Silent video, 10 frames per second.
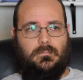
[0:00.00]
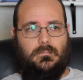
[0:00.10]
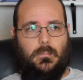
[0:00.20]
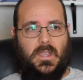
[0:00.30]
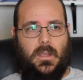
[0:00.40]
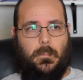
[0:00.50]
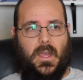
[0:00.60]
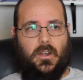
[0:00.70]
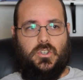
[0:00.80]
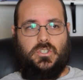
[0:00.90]
be a
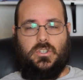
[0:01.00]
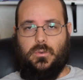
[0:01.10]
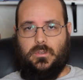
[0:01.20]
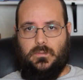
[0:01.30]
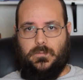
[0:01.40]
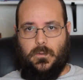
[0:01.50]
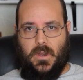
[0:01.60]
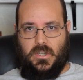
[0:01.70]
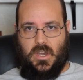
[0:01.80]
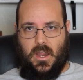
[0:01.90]
better suit for
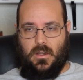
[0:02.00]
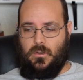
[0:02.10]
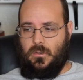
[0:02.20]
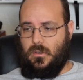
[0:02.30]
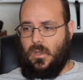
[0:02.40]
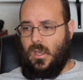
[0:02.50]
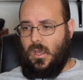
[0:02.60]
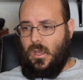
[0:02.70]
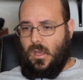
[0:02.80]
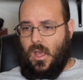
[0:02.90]
my channel.
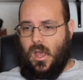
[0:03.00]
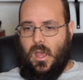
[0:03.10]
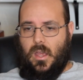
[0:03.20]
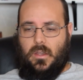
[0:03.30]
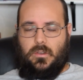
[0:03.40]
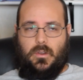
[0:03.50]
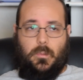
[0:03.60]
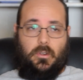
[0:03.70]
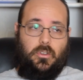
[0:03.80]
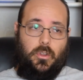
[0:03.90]

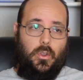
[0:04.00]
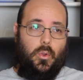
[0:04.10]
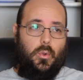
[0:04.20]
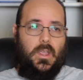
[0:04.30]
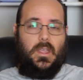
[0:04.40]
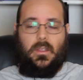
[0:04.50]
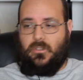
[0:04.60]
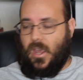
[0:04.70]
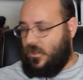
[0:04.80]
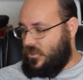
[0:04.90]
Number two
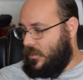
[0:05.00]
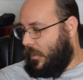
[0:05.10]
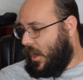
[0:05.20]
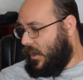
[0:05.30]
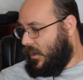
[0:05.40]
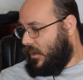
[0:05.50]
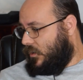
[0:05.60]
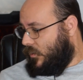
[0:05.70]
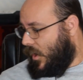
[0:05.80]
is I actually bought a new